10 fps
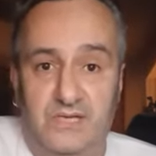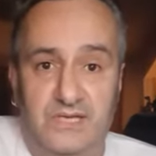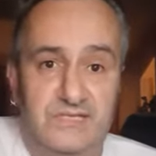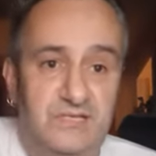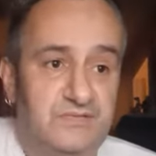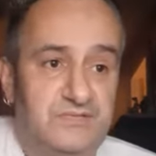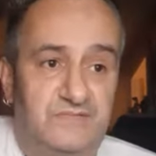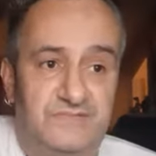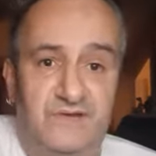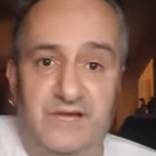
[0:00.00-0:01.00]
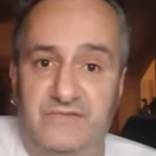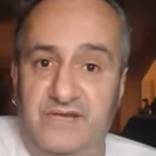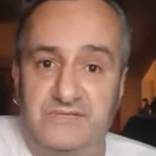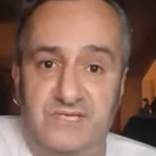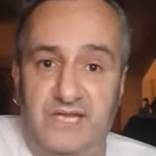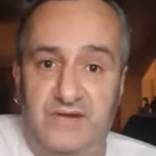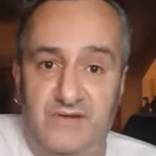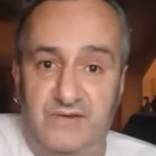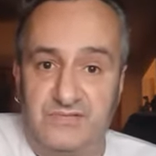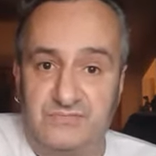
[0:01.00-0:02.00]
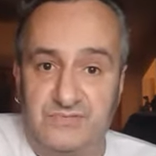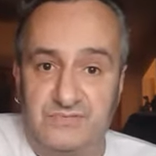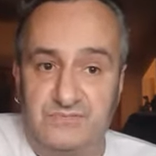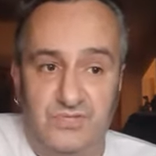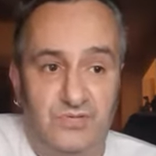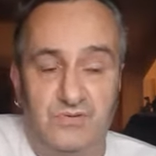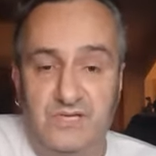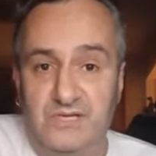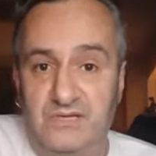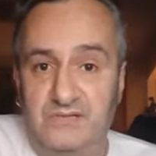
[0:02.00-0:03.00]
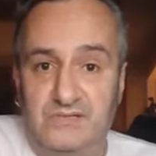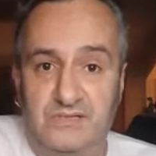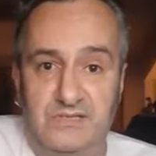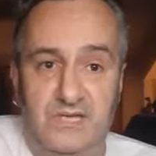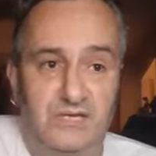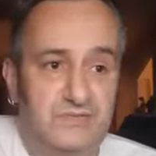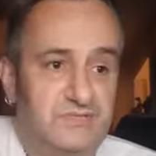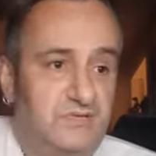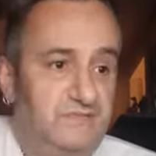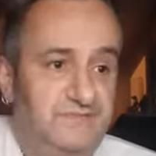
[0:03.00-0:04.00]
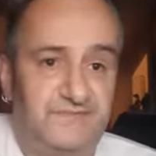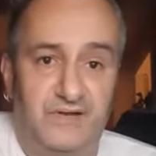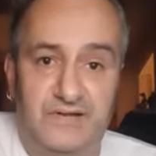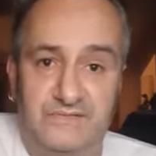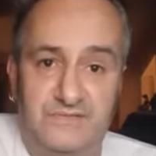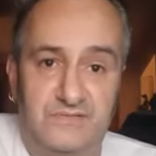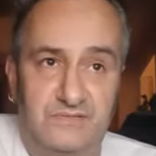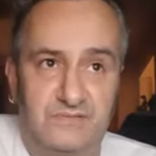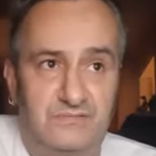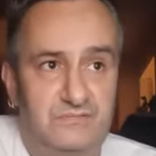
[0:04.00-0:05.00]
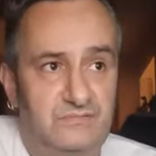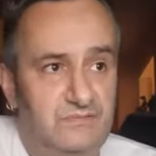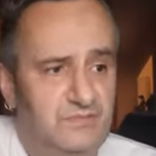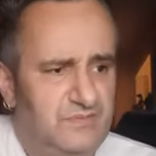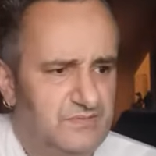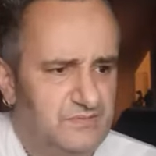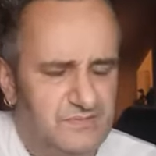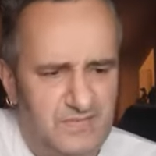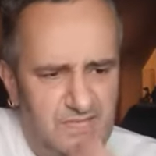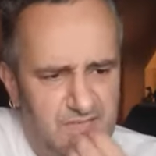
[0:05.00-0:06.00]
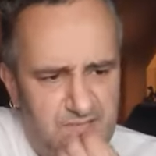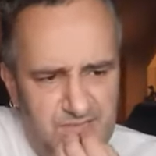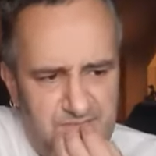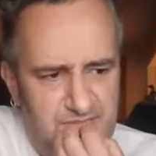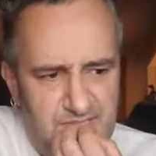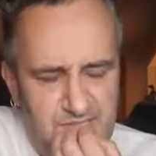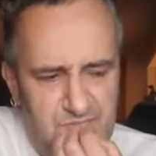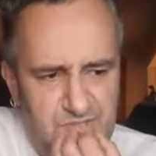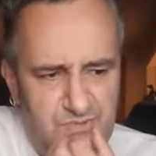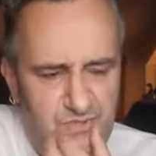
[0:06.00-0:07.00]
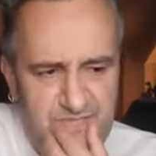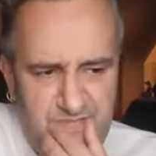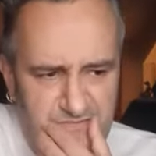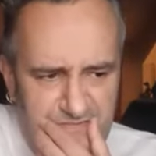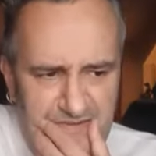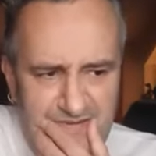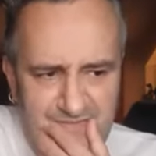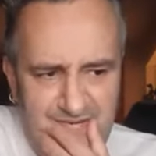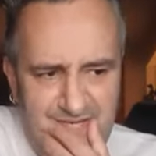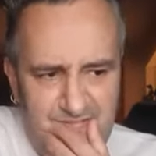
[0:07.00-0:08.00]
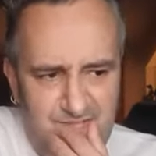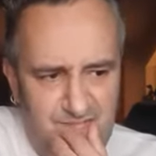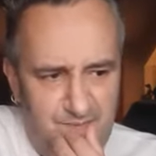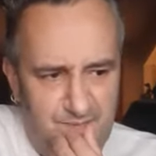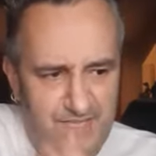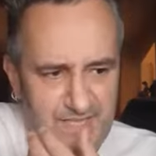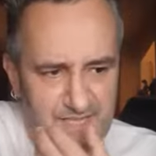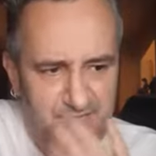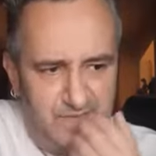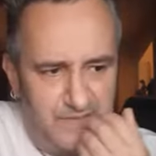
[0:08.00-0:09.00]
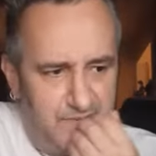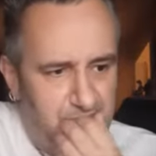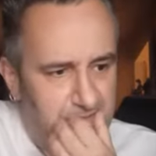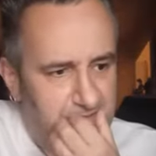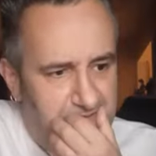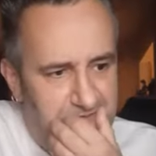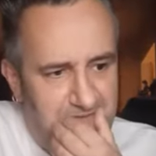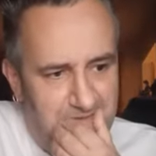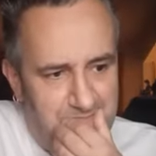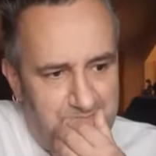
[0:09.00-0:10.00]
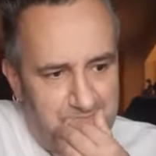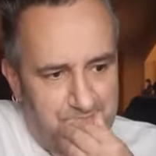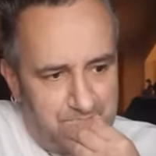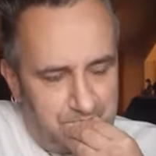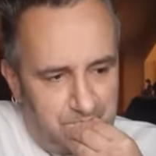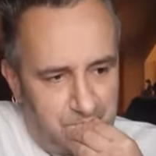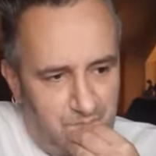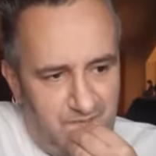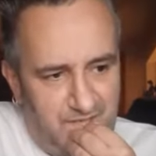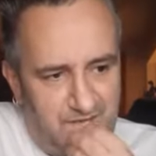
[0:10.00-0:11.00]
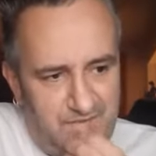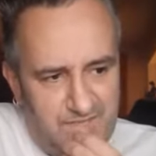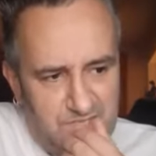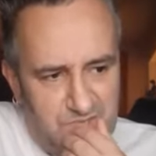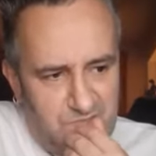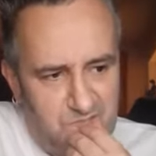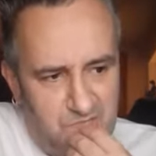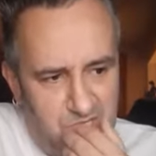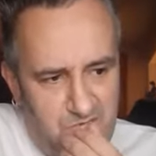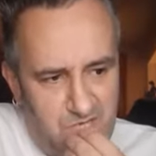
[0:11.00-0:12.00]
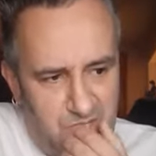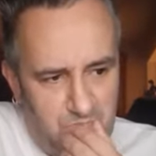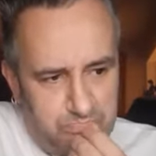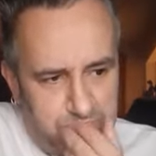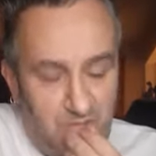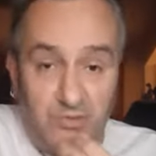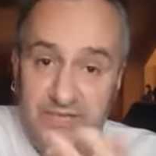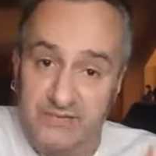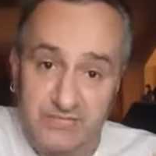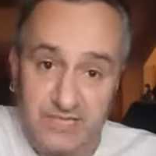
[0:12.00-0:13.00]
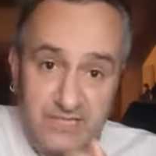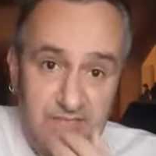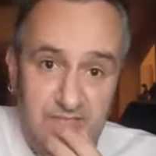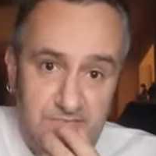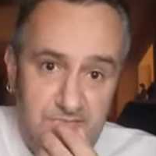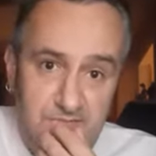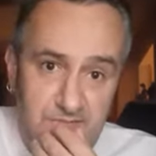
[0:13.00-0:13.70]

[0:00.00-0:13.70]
He's lost in five rounds to Gary Russell Jr. He lost in five to who else was it? He lost in he lost twice in five rounds. I can't remember the other guy. Um, Gary Russell Jr. Oh, Leo Santa Cruz.